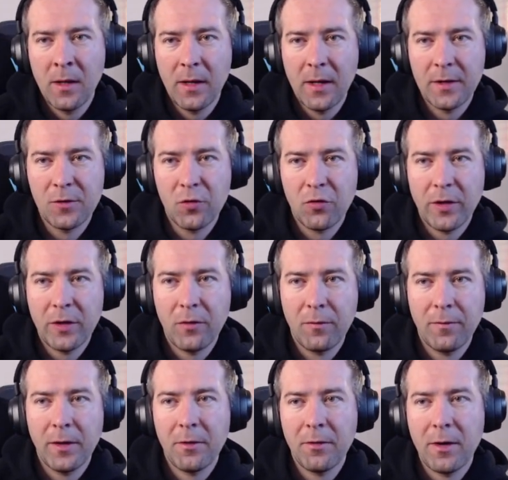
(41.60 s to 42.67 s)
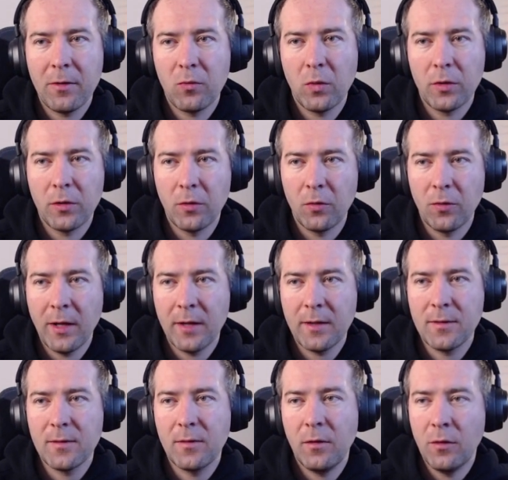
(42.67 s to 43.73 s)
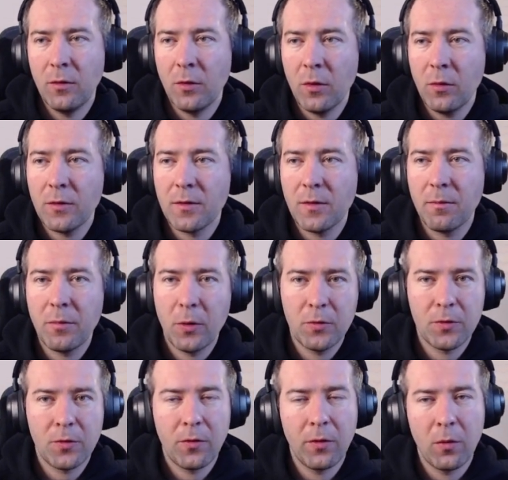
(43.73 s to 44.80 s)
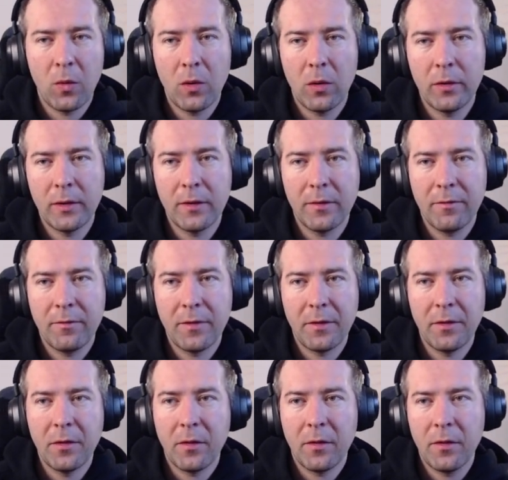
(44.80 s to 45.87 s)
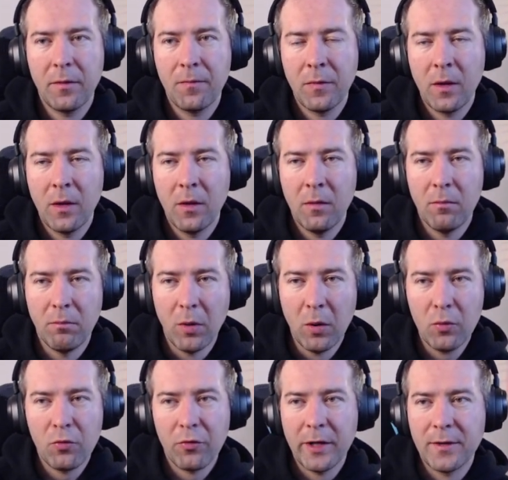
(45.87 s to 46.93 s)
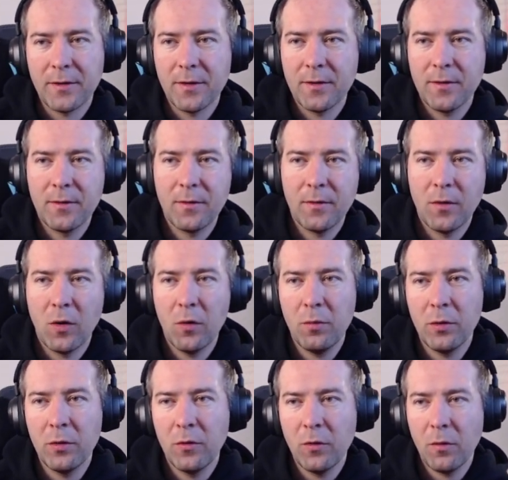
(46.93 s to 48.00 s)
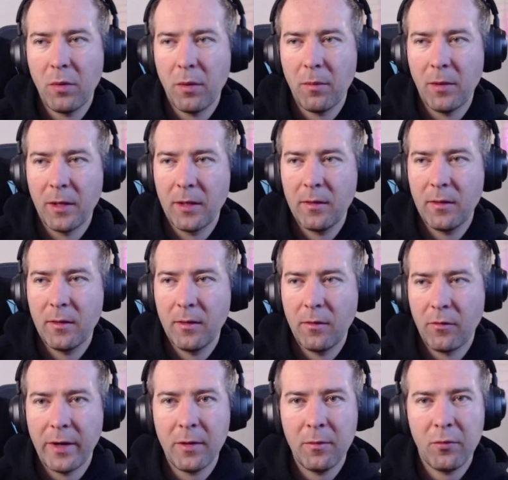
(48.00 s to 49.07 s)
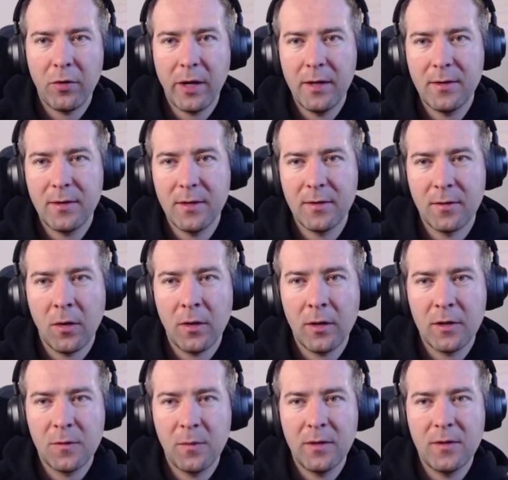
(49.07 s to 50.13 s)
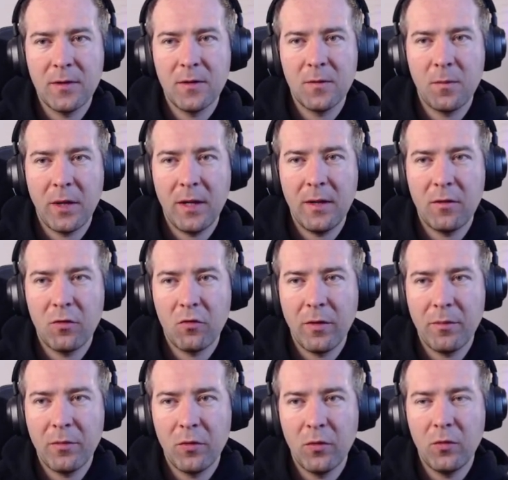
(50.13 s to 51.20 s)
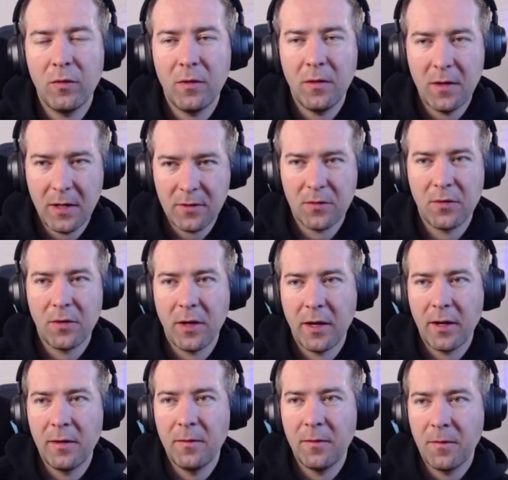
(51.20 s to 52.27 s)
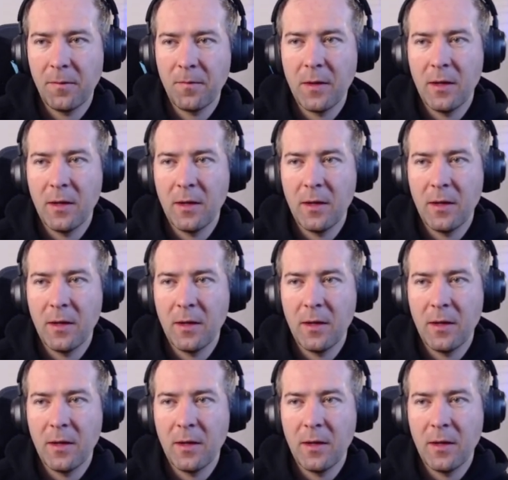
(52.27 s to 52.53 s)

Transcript: As you try to figure out what to do next, you notice a poster on a wall near the ferry dock. Boat races, open to the public. Grand prize is an all expenses paid trip to Desert Island.